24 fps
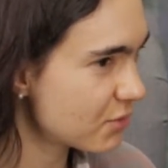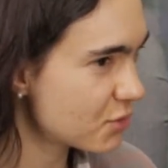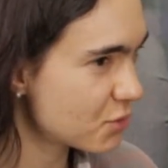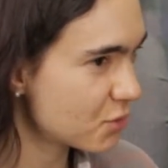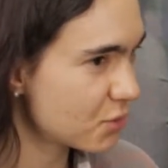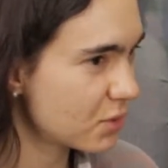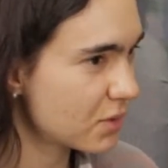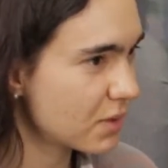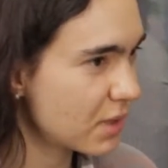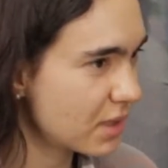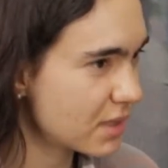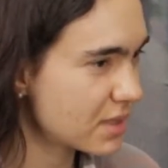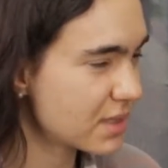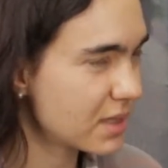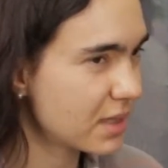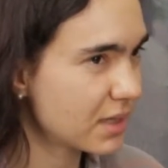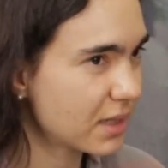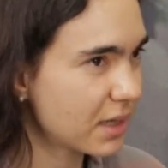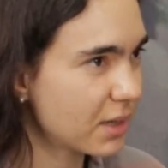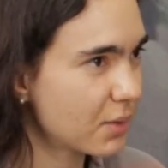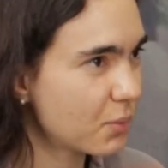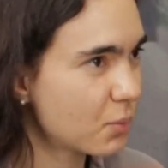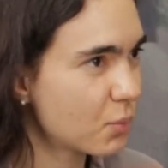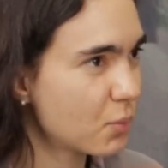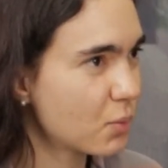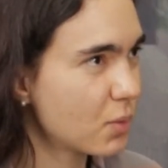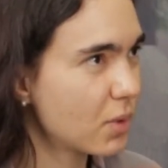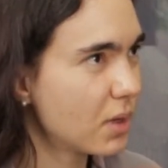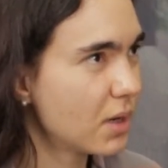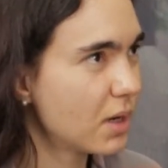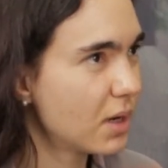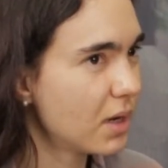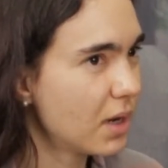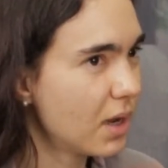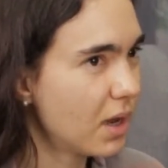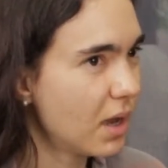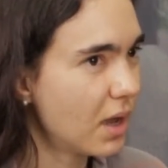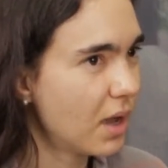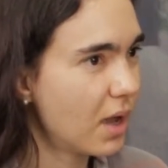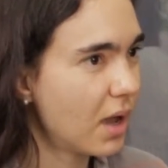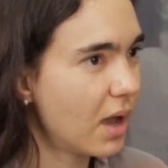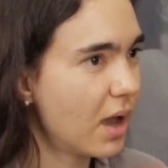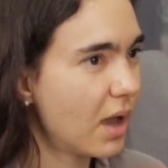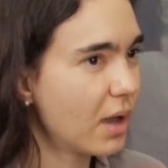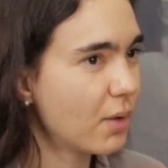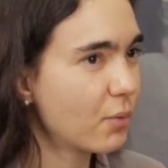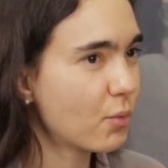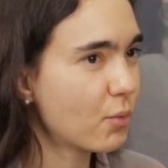So it's like I